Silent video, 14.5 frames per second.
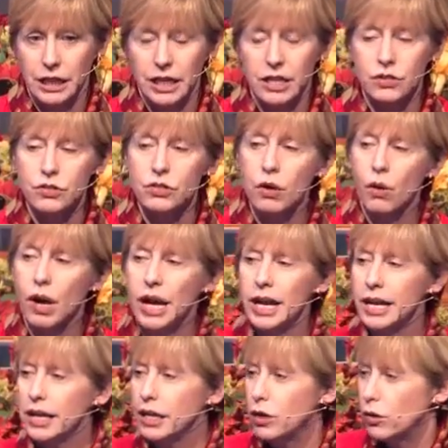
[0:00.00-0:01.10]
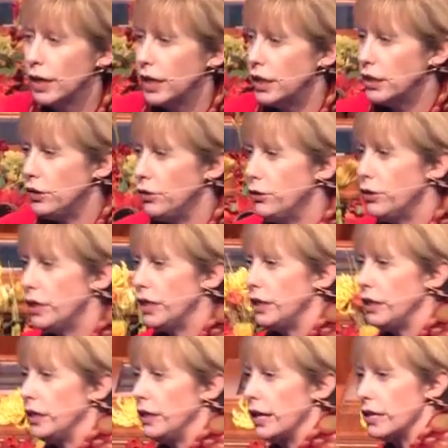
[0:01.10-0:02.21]
And so I credit
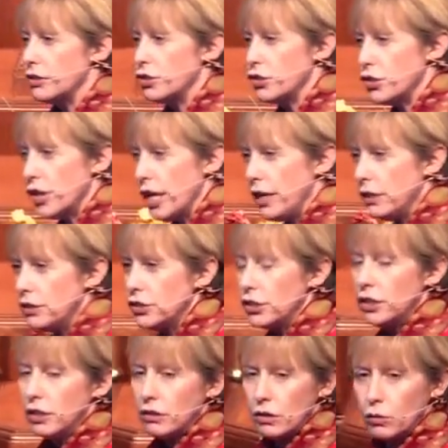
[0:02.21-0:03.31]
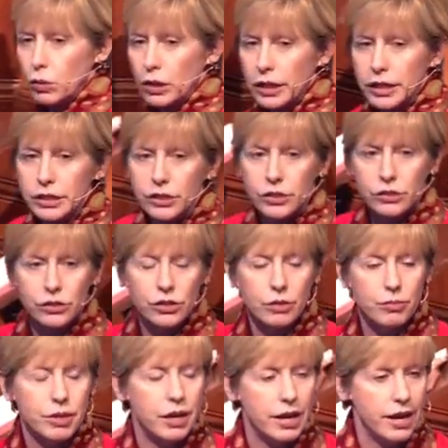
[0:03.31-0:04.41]
Unity as changing the
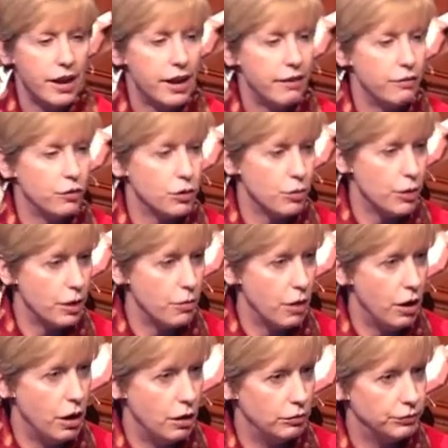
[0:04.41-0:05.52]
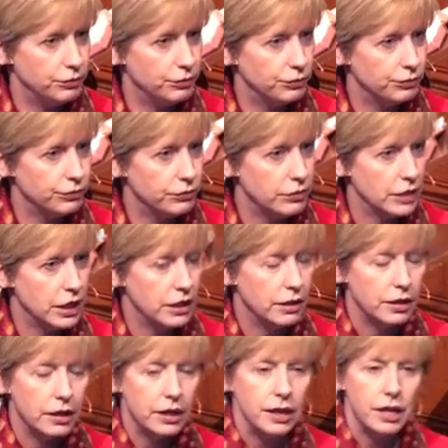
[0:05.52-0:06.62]
relationship that I have with my mom.
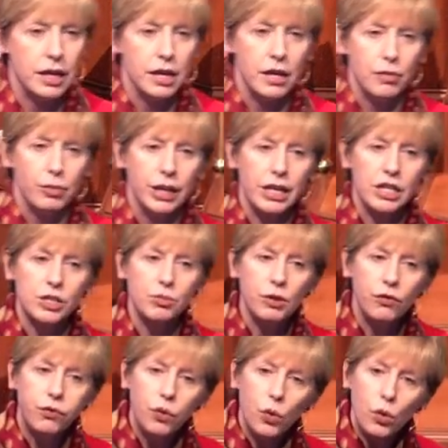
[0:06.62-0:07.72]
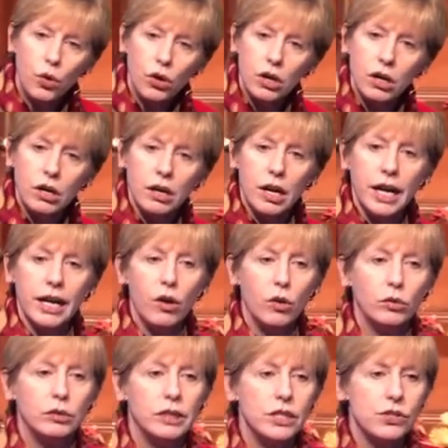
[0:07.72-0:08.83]
Because before, I
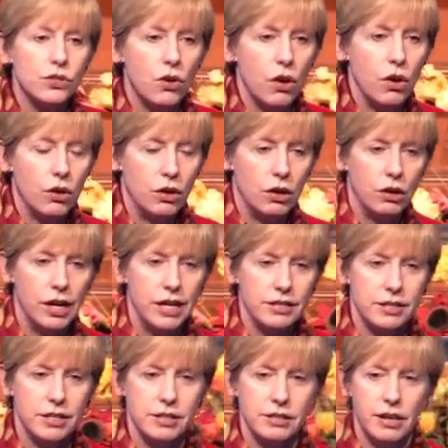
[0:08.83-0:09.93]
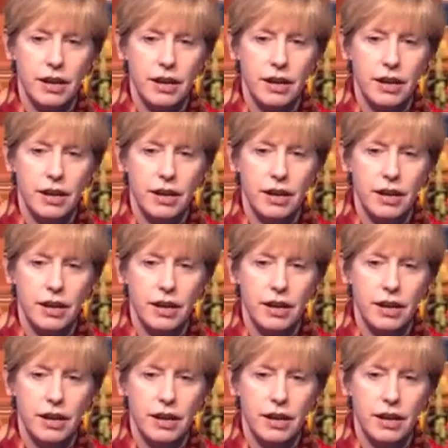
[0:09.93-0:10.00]
only saw her as this